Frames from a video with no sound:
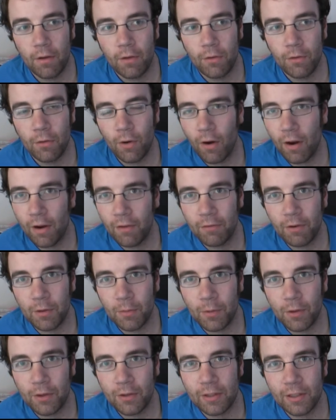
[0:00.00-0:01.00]
Not
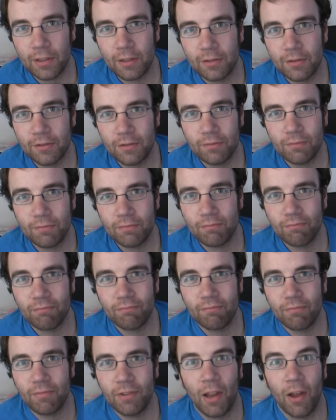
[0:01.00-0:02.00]
everybody's
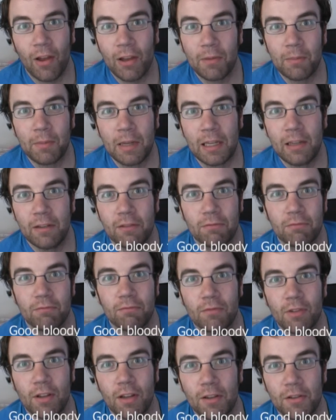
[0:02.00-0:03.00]
like me.
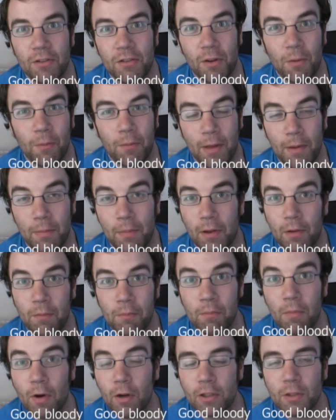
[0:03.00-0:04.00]
Some people are
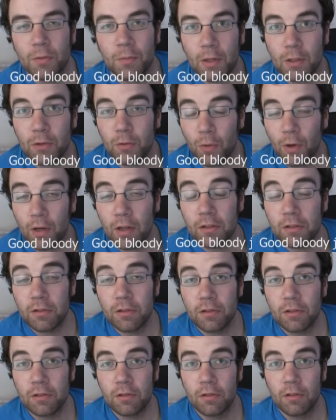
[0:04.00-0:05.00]
much, much
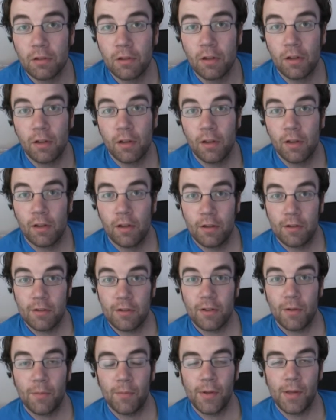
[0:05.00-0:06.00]
worse.
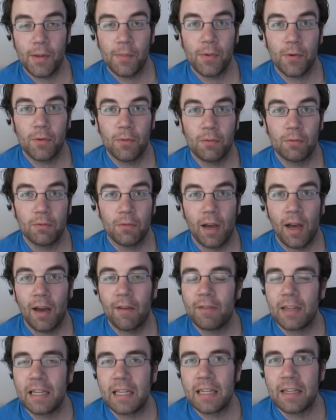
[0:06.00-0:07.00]
Some people have
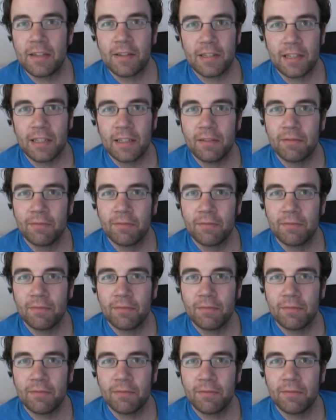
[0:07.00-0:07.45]
it easy.